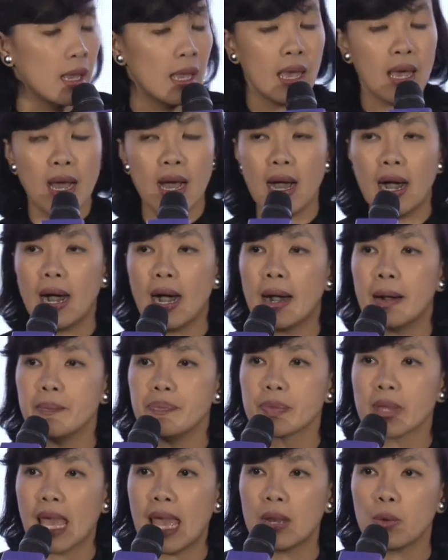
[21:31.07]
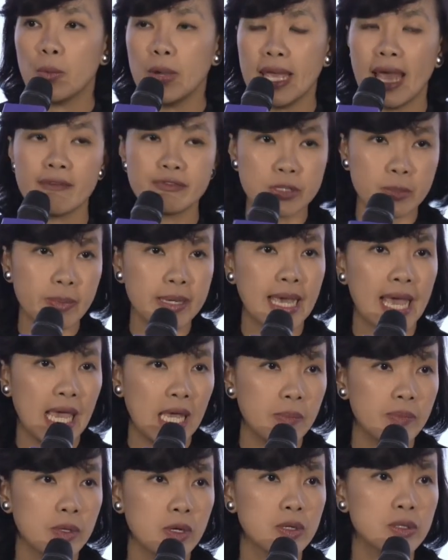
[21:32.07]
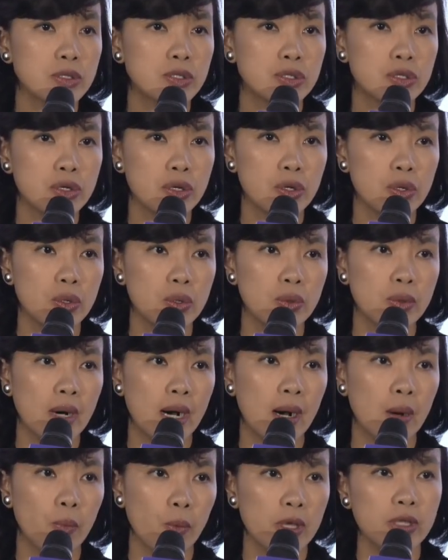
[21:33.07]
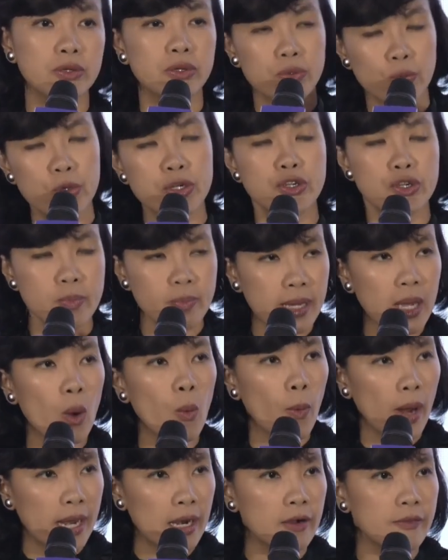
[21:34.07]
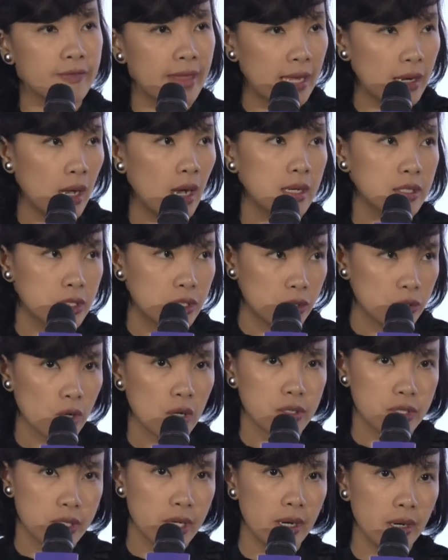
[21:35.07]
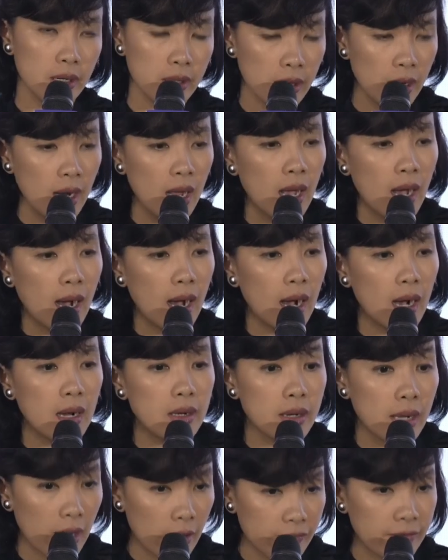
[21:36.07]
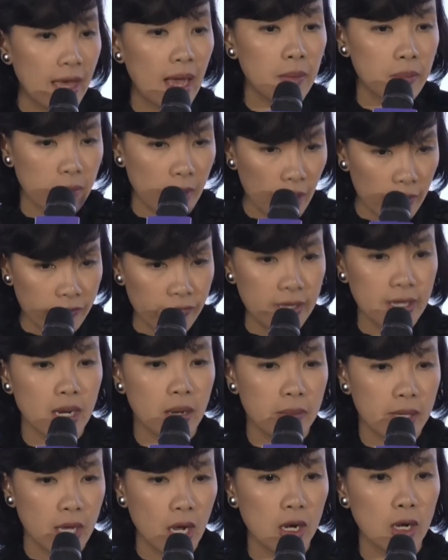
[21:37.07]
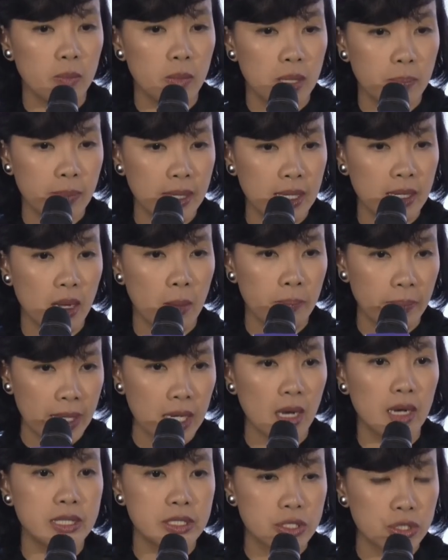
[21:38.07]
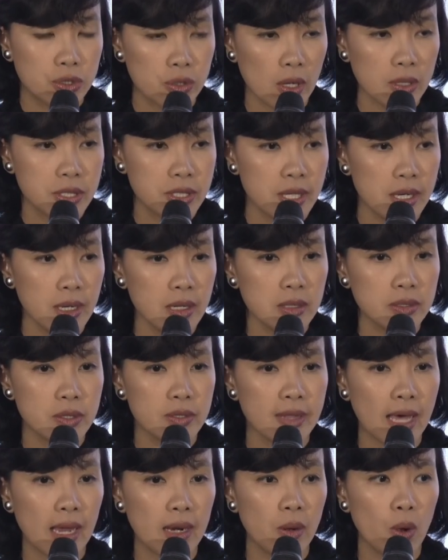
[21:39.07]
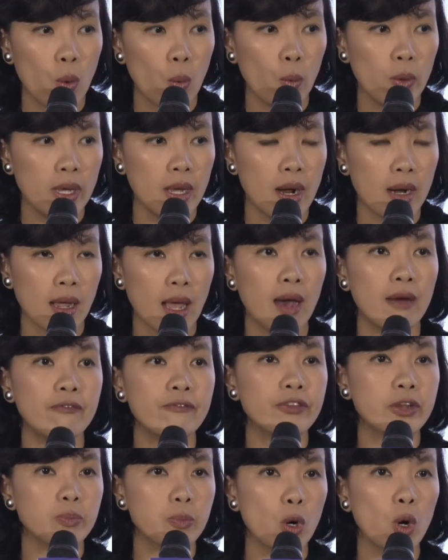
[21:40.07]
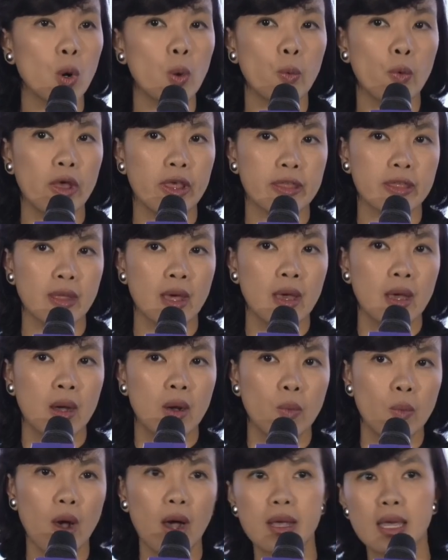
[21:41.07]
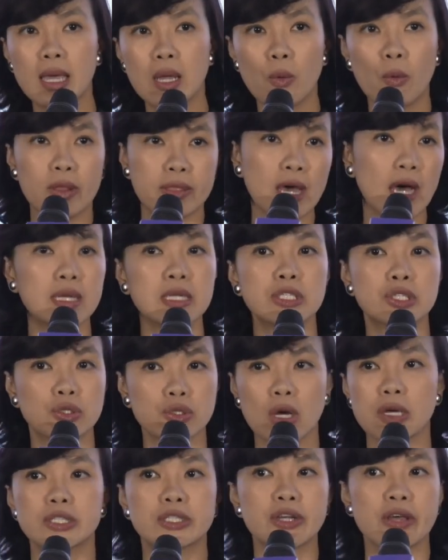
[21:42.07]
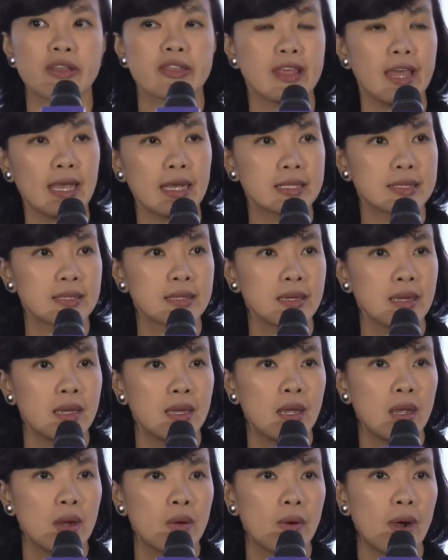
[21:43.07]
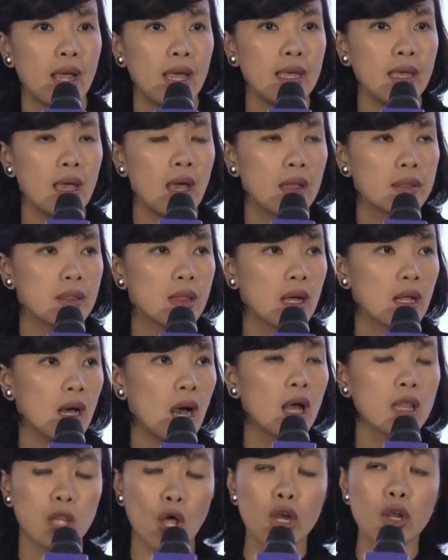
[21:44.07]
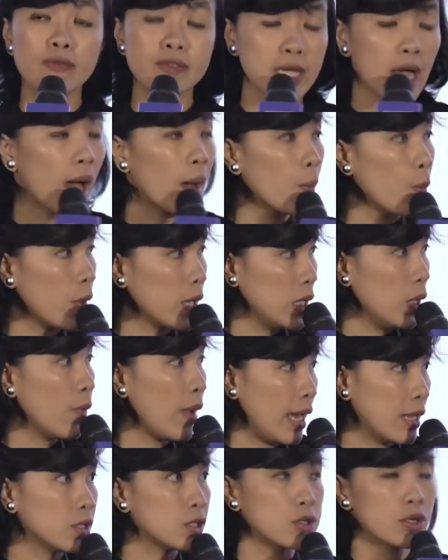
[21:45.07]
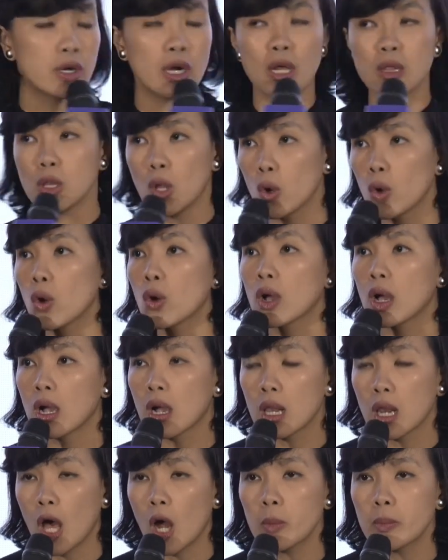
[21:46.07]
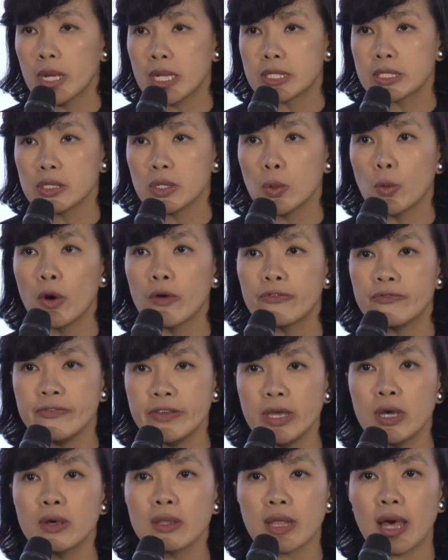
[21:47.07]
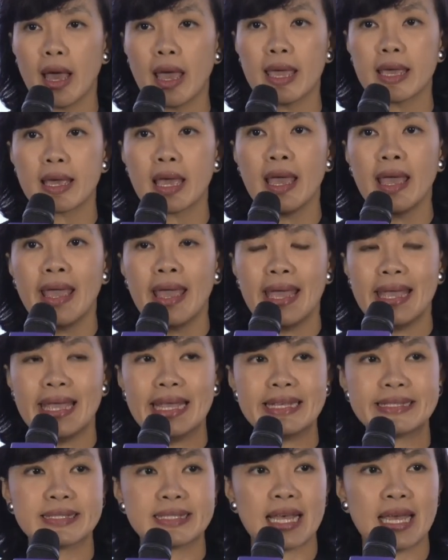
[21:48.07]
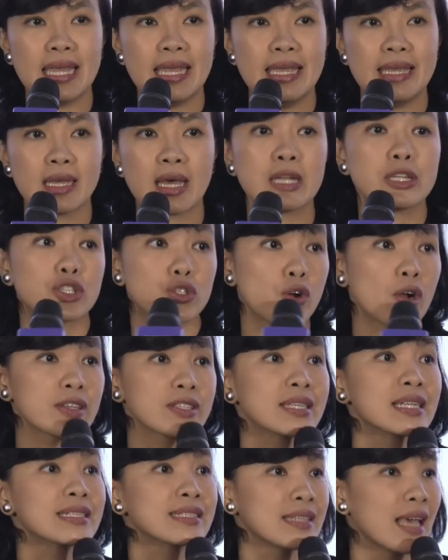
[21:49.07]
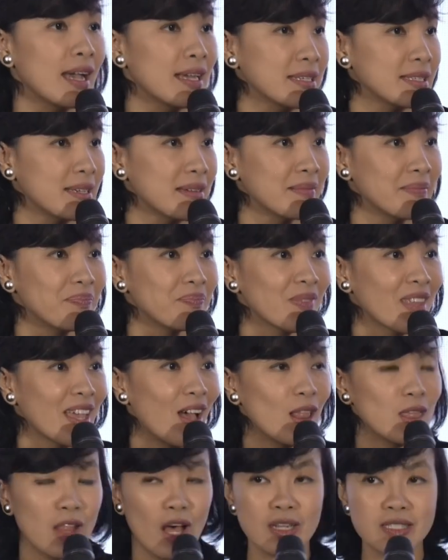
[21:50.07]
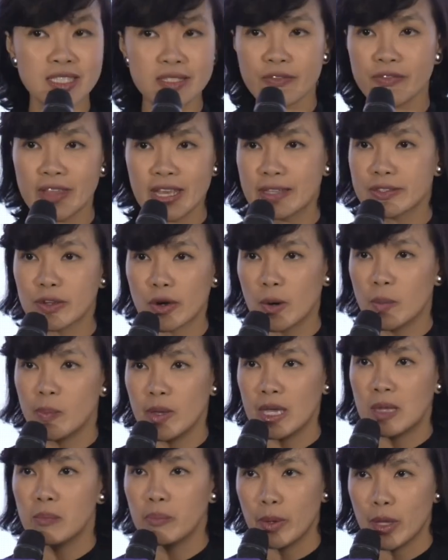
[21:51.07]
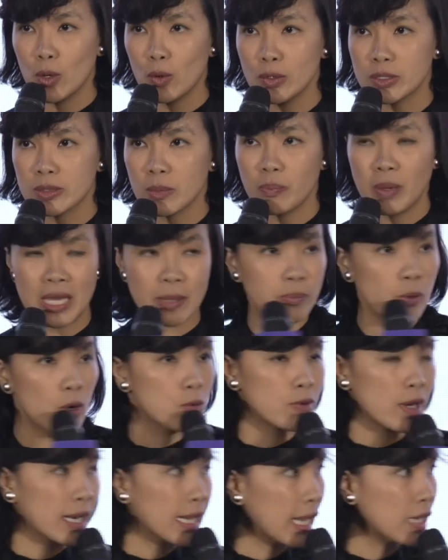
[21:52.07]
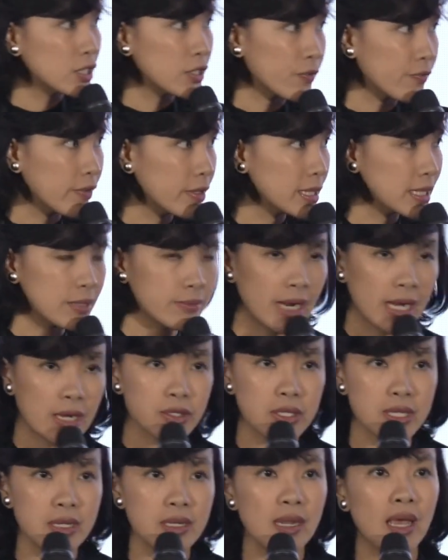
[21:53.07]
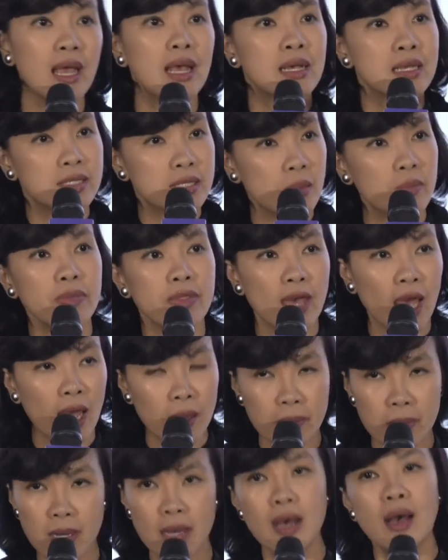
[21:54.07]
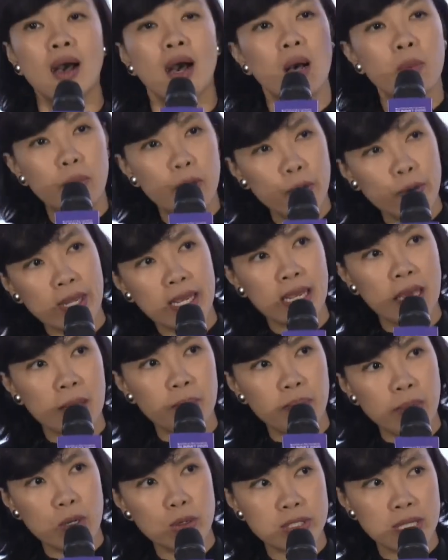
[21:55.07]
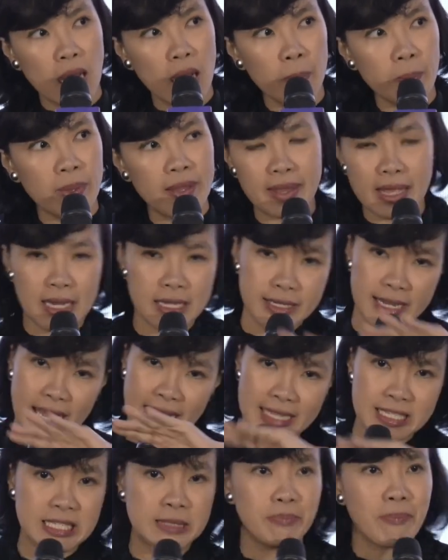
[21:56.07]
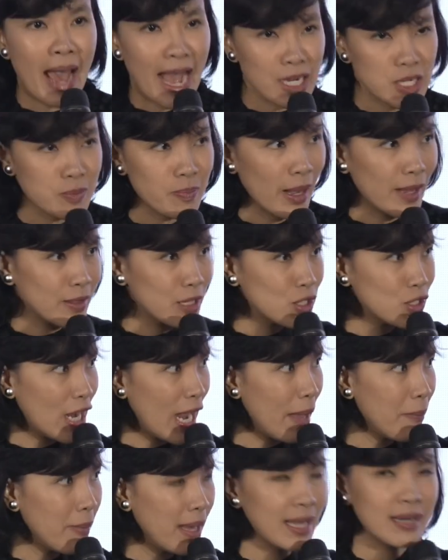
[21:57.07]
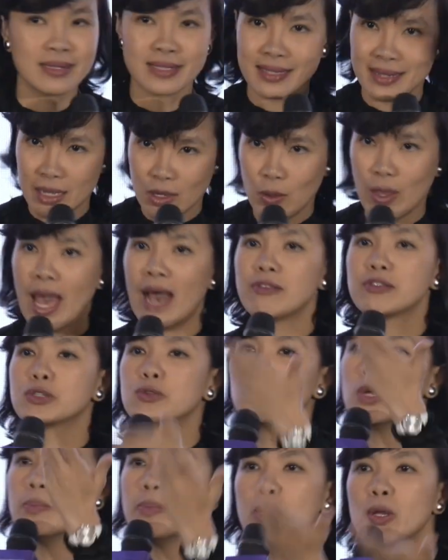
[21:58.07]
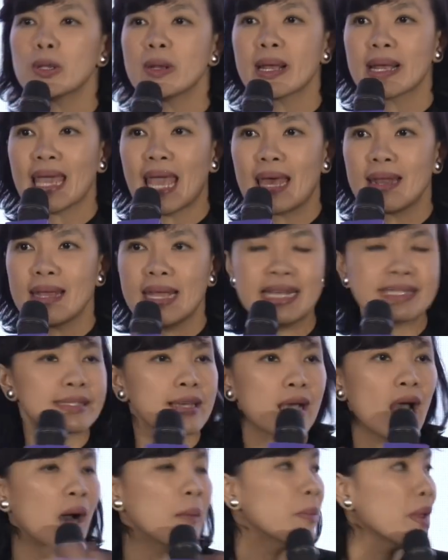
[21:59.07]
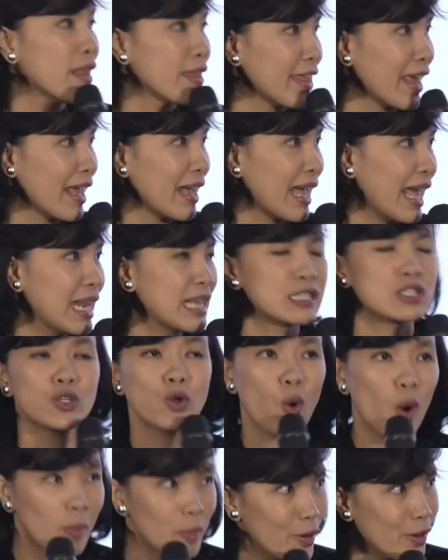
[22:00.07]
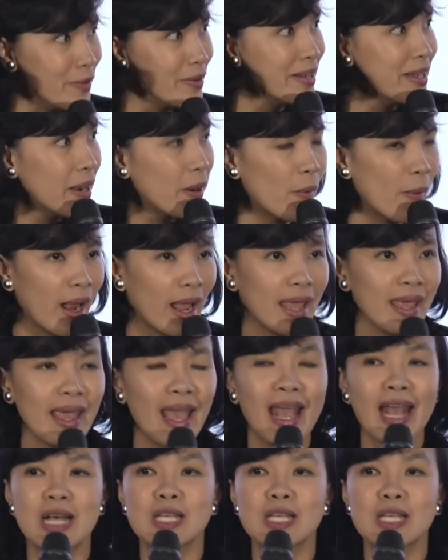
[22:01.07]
And we have to be able to, we should be aware of that unstructure, of Vietnam economy being a bit unstructured so that we are comfortable with working with unstructured things, right? A lot of time when you enter a local conglomerate, you will feel like it's a construction site. Lots of things are being built, people running in different directions. Sometimes a building is built up and then it gets smashed by the chairman. You have to rebuild it again. It's a common thing and it's normal, right?